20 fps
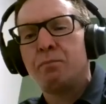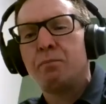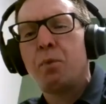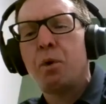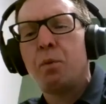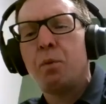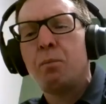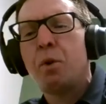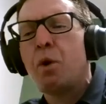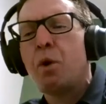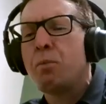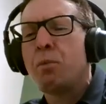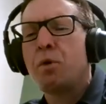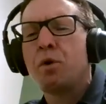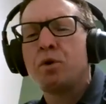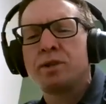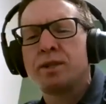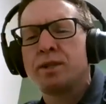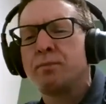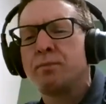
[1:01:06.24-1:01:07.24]

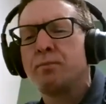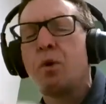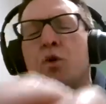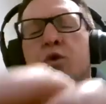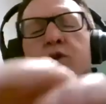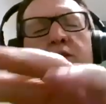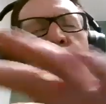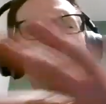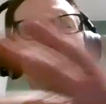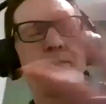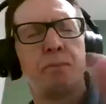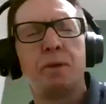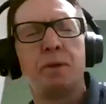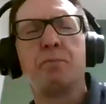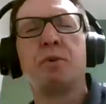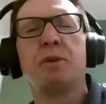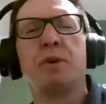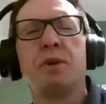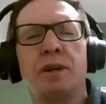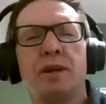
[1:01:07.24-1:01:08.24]
most of the
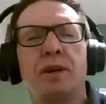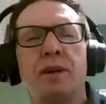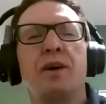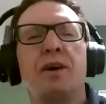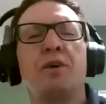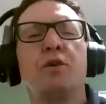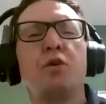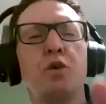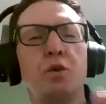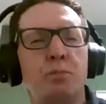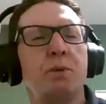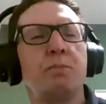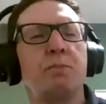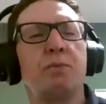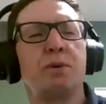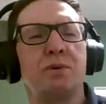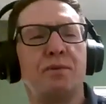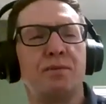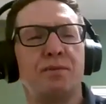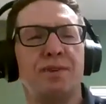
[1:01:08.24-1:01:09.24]
people here are good
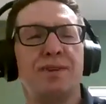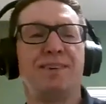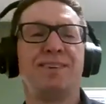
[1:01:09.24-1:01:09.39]
people.